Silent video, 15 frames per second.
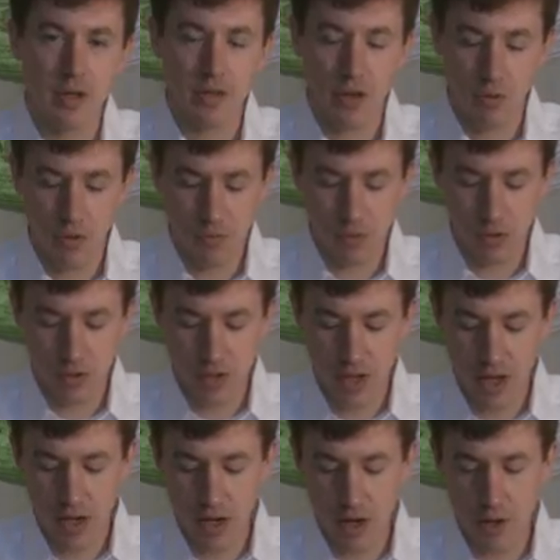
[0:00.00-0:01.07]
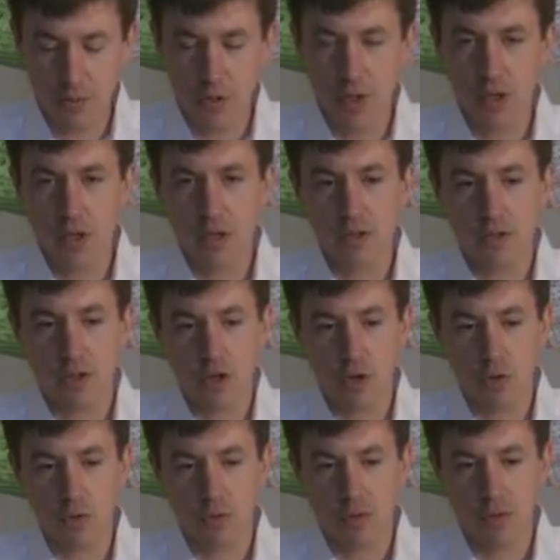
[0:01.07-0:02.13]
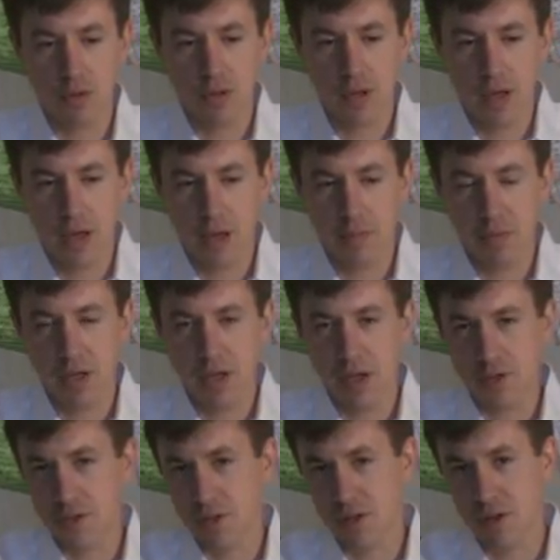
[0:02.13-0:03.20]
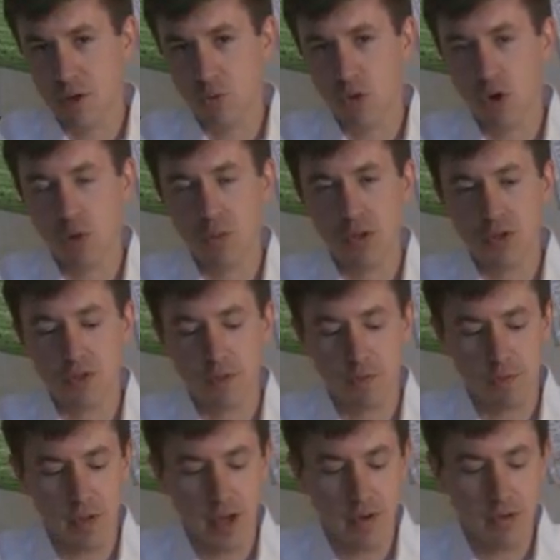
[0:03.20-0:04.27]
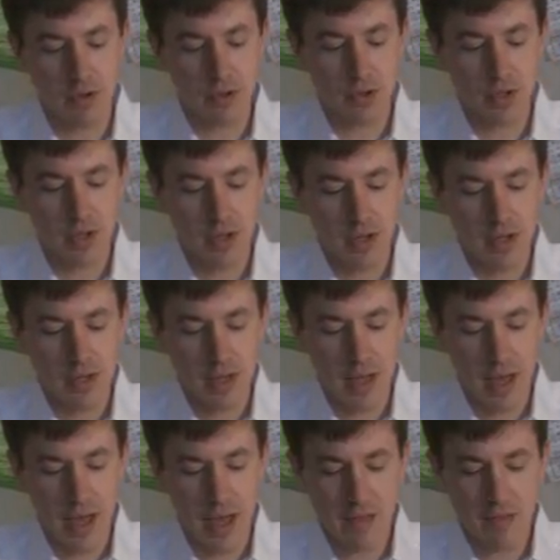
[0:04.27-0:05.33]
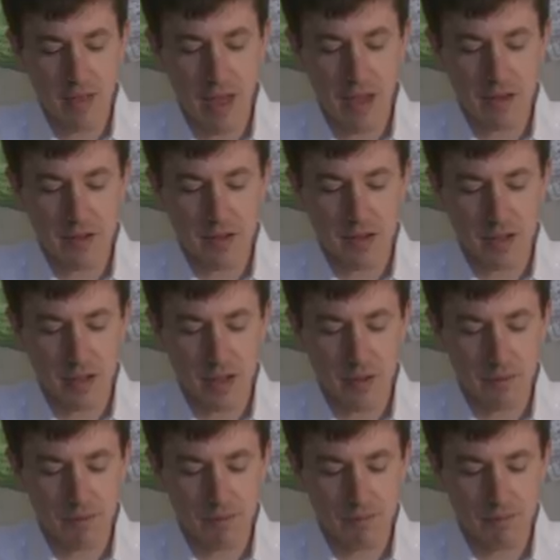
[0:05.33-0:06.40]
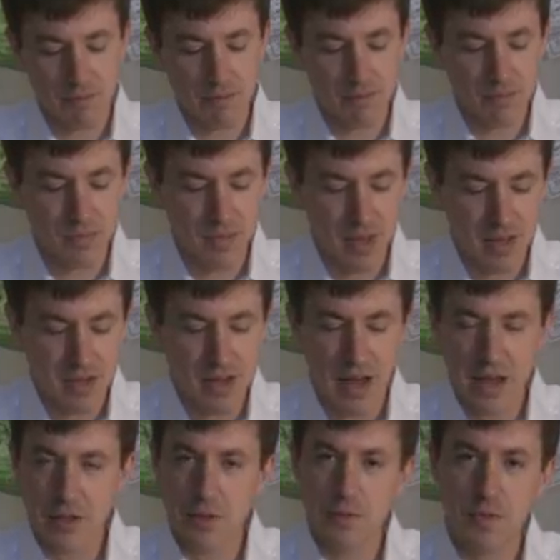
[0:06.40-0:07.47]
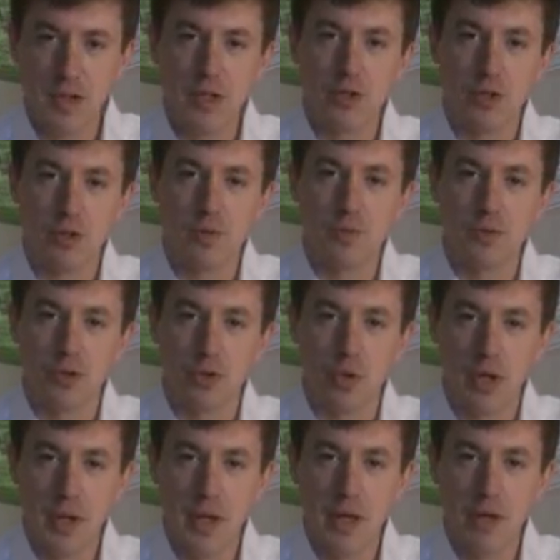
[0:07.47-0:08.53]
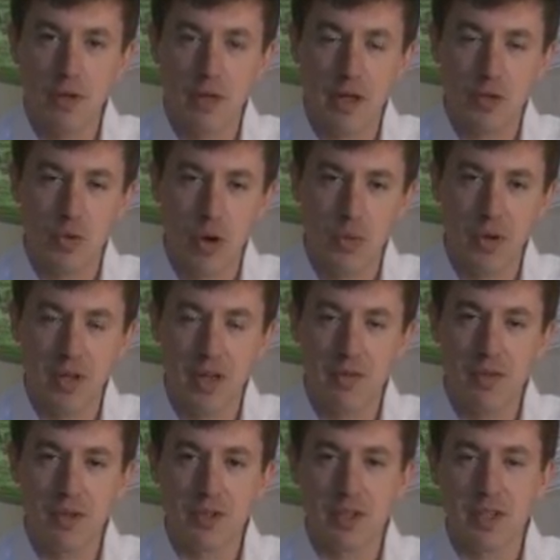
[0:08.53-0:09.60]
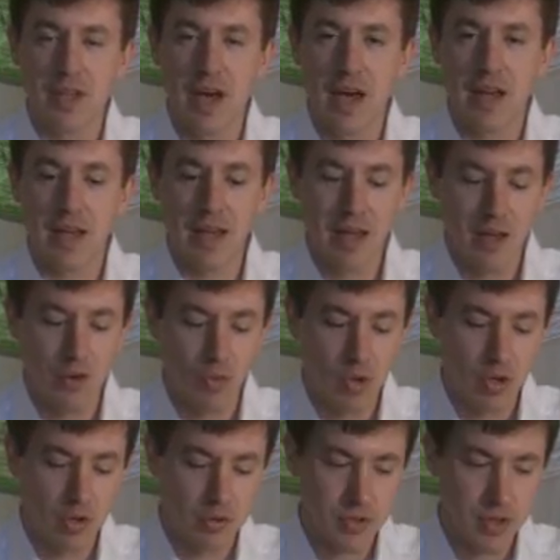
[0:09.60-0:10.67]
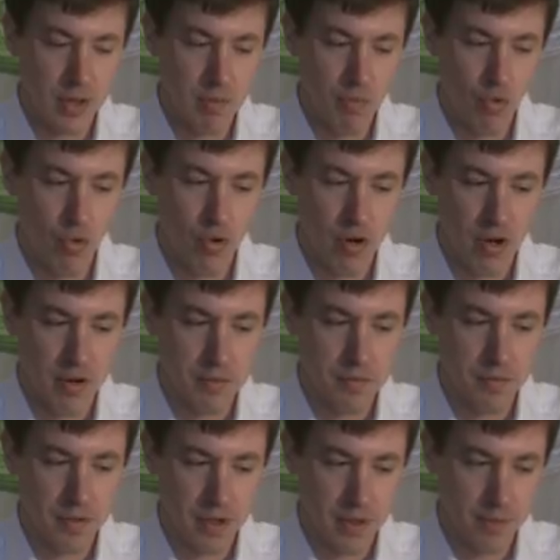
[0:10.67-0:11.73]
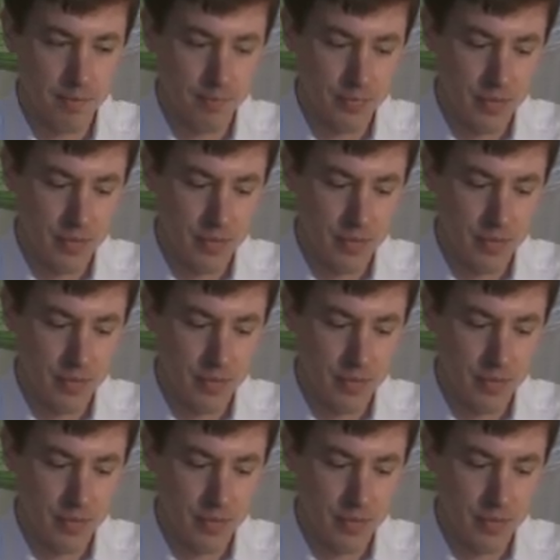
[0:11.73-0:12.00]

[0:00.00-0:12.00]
that we've looked at here. So because of the aromas, the flavors, and that nice feel to it, that's why we give this a 90. We could have seen more of,